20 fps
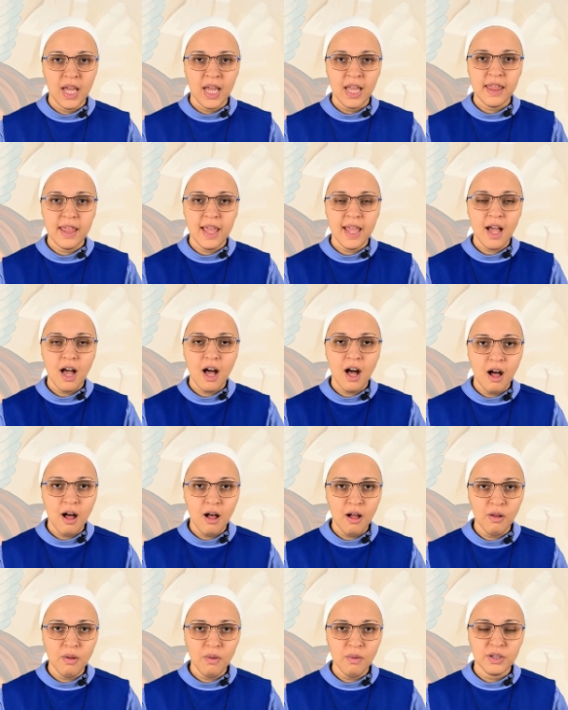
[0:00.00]
they
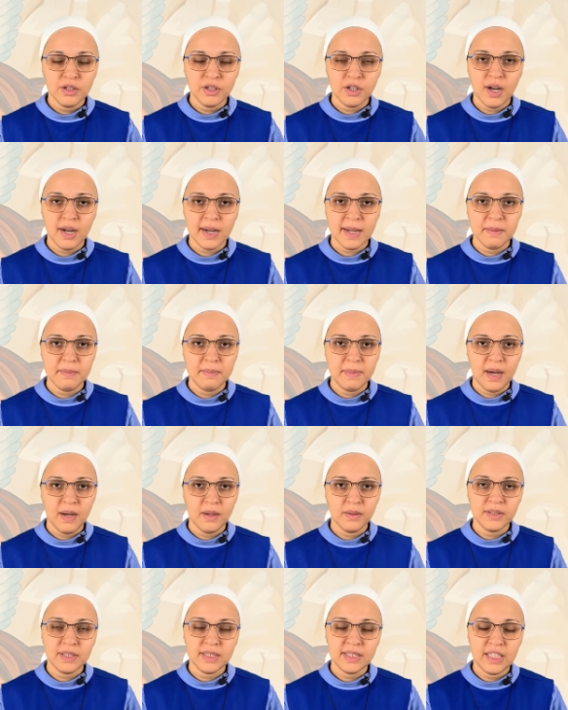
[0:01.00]
all talk
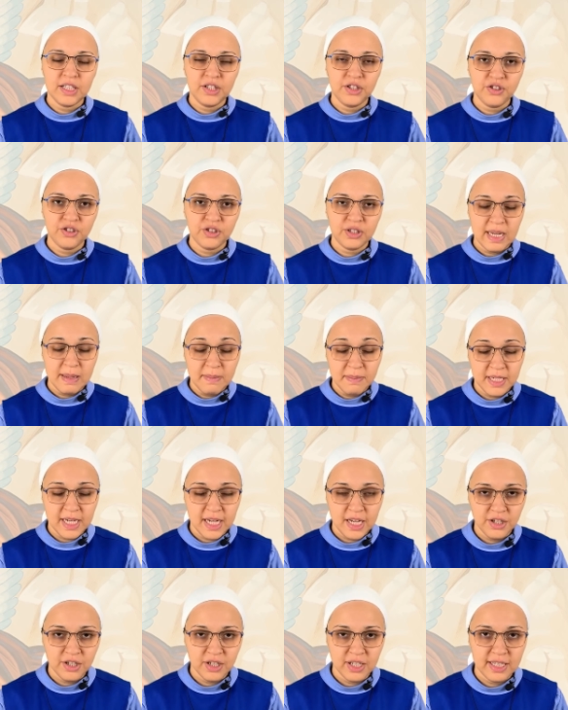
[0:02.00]
about
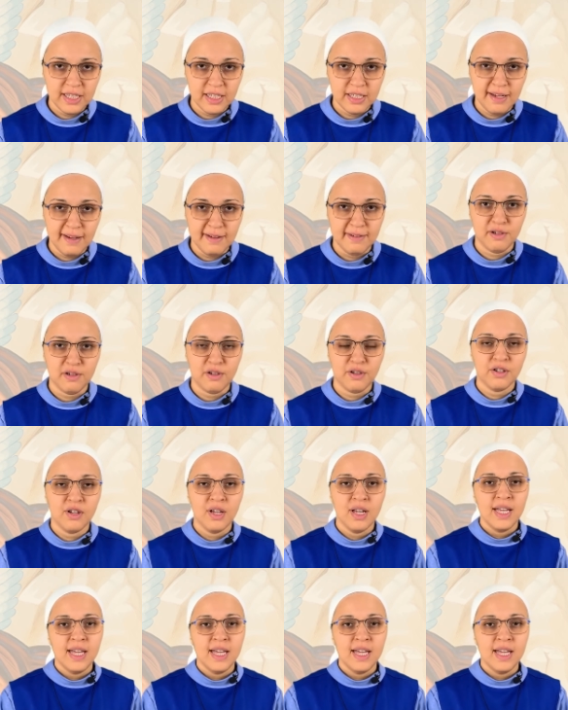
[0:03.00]
temptation in the desert.